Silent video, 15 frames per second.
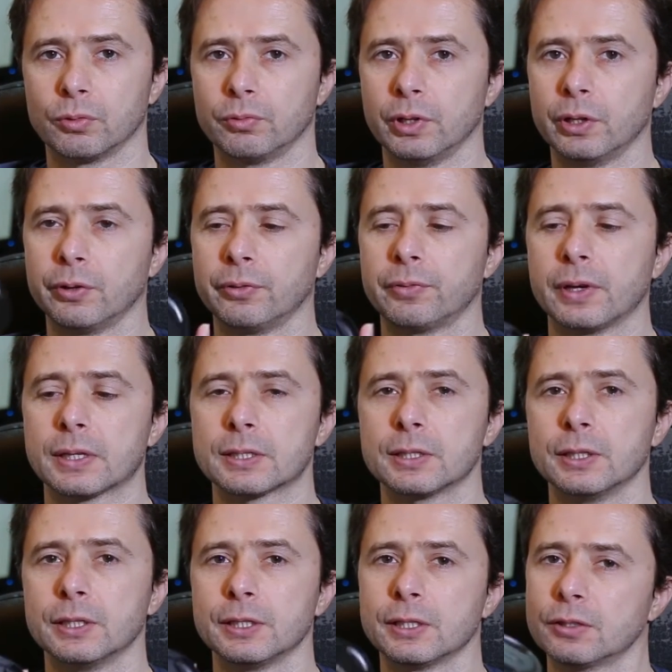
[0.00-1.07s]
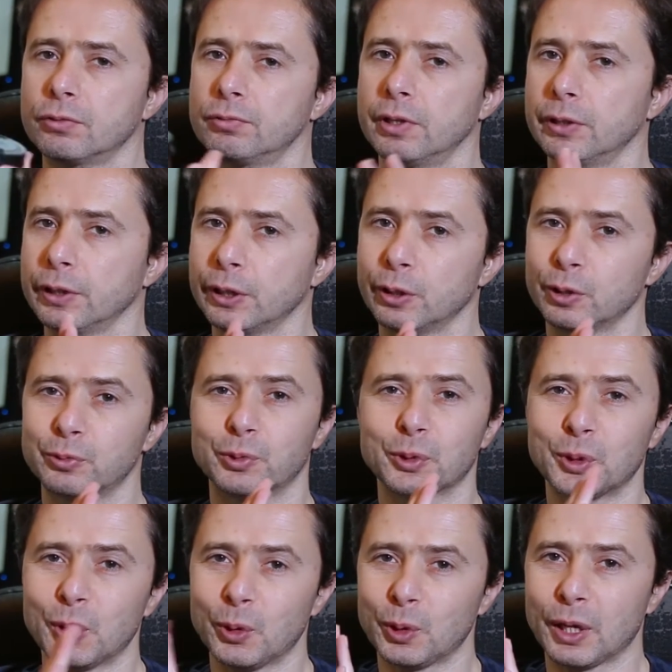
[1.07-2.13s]
Very fast lens, very good for
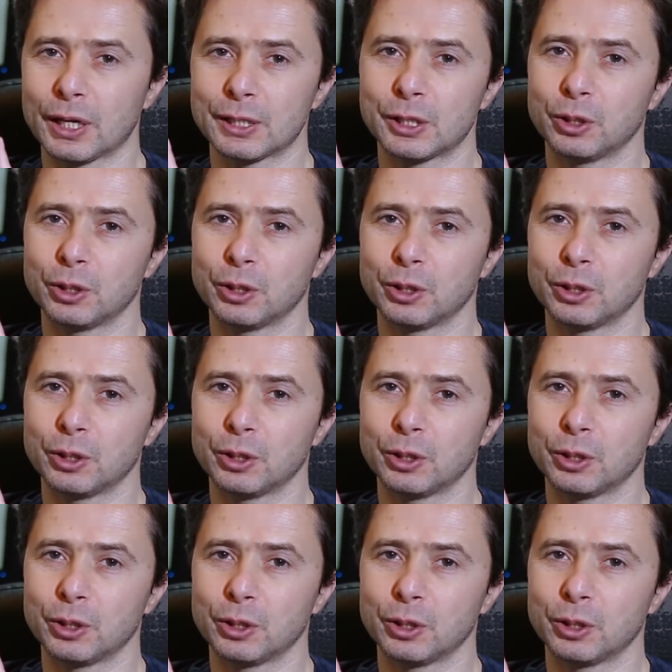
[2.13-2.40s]
low light